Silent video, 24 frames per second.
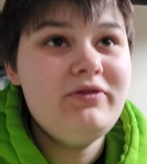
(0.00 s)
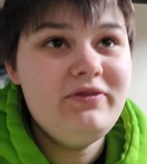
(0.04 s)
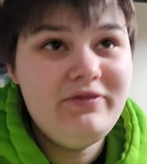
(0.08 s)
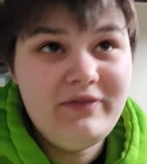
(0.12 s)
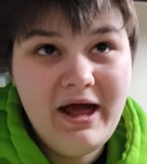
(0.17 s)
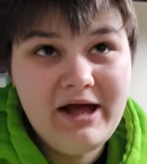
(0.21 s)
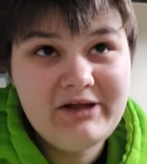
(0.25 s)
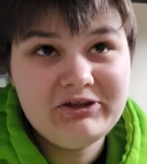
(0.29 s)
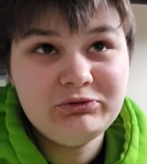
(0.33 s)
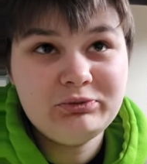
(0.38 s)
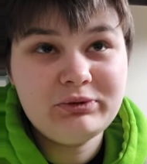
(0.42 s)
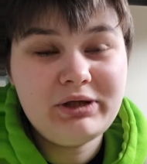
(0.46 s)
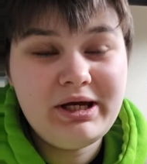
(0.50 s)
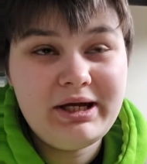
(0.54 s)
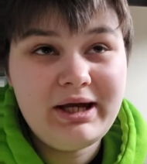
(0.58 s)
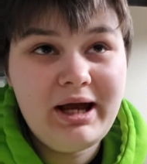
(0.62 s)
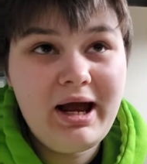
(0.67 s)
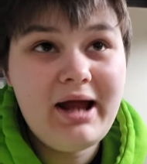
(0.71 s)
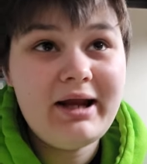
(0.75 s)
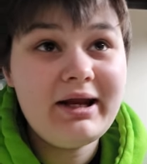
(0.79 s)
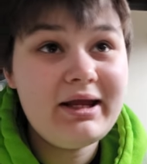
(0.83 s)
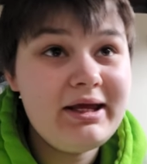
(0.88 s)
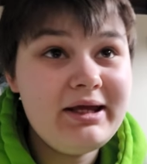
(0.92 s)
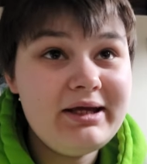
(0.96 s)
That's what I
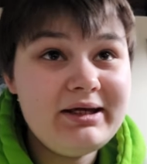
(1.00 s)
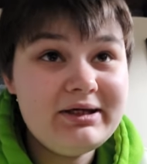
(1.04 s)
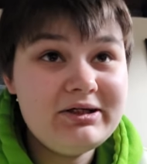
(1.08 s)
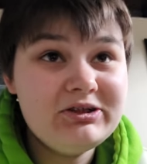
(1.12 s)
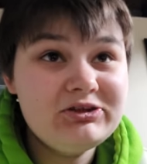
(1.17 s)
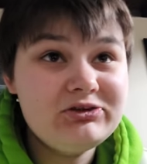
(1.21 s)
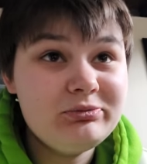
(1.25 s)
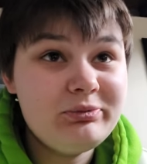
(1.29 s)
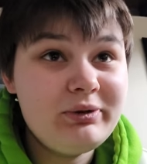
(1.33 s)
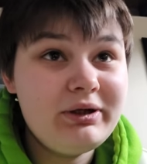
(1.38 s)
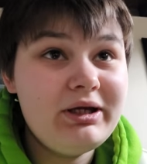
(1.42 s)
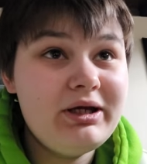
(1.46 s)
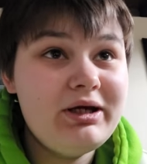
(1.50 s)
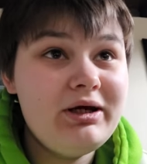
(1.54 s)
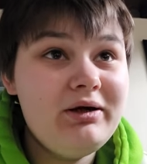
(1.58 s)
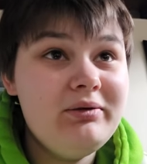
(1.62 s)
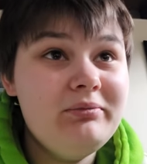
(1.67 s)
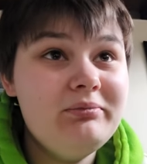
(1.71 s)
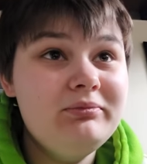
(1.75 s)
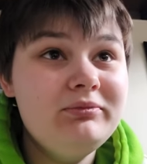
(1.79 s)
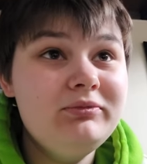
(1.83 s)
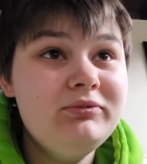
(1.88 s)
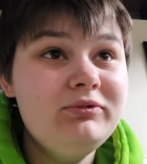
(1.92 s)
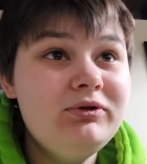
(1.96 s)
got. 8 gigs of
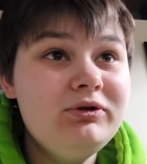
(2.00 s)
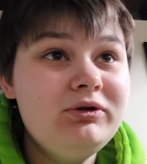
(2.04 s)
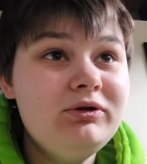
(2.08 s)
RAM,